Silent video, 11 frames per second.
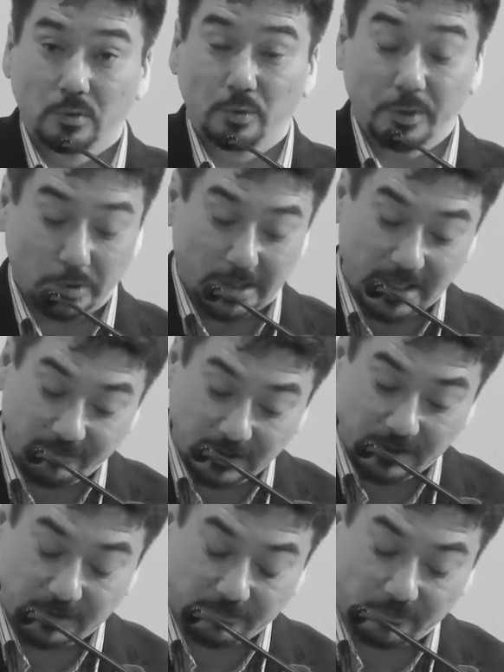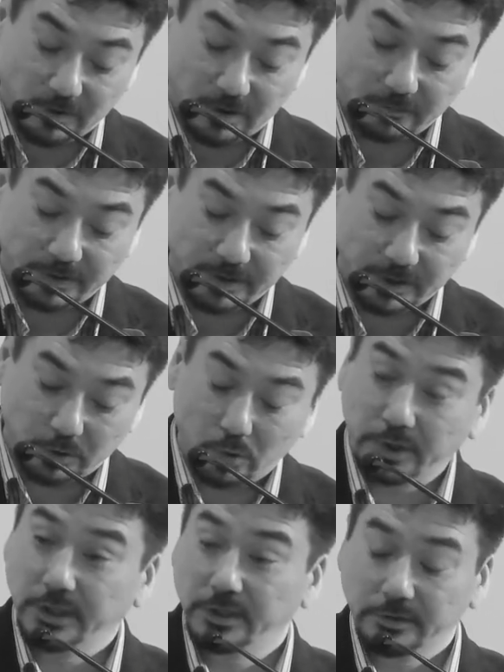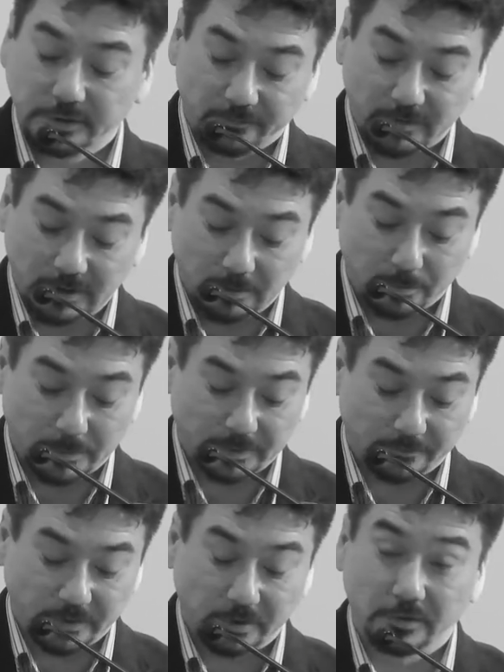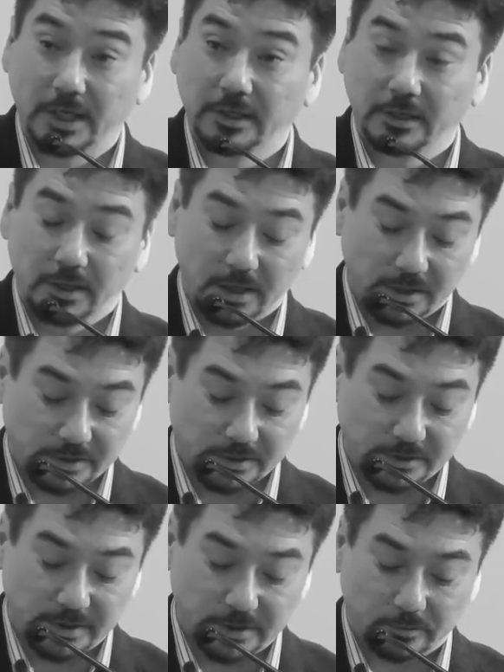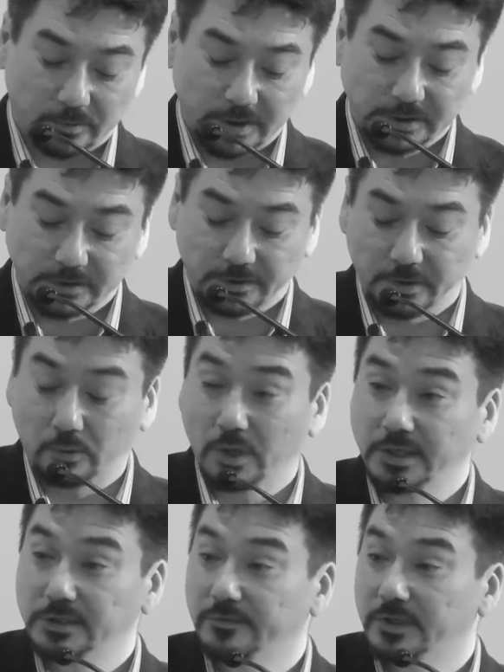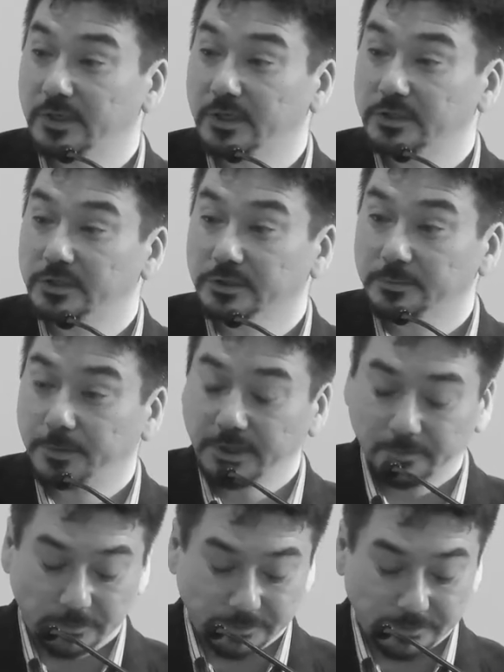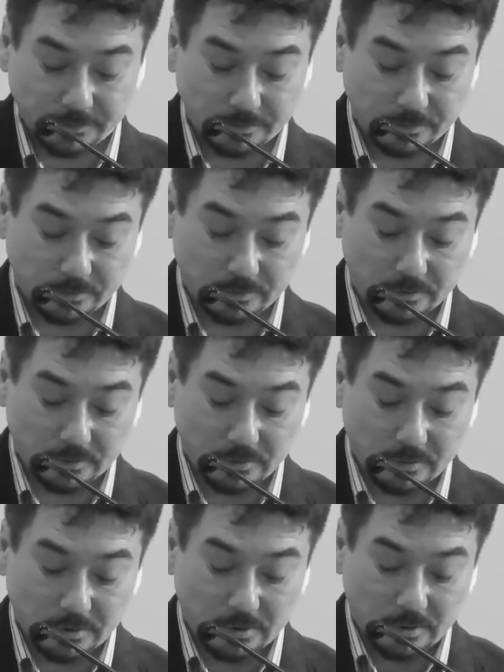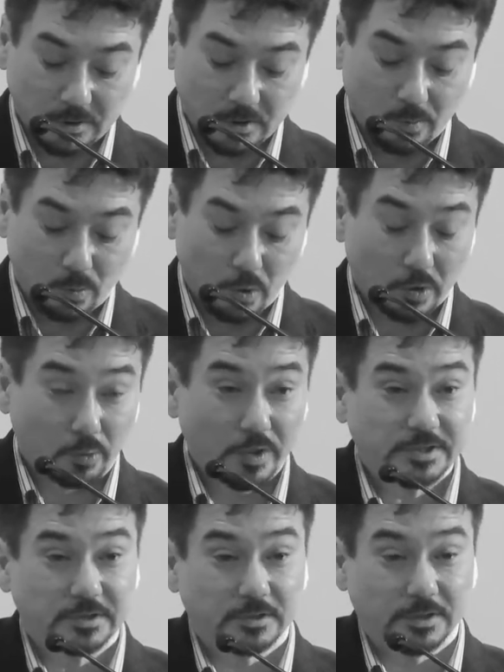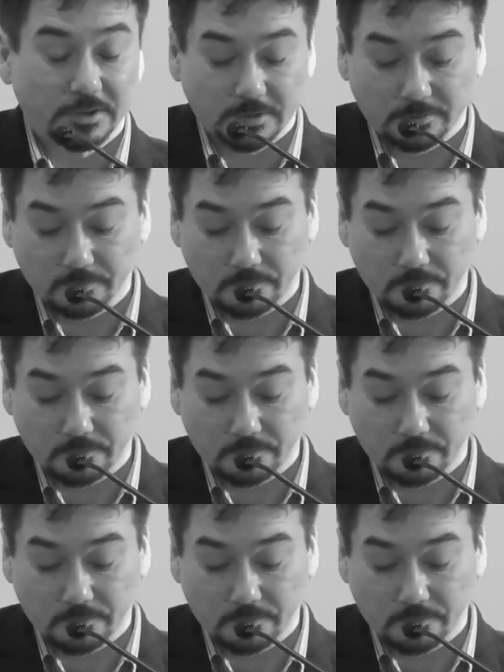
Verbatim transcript: we were heavily involved in the 20-year development of the United Nations Declaration on the Rights of Indigenous Peoples. More recently,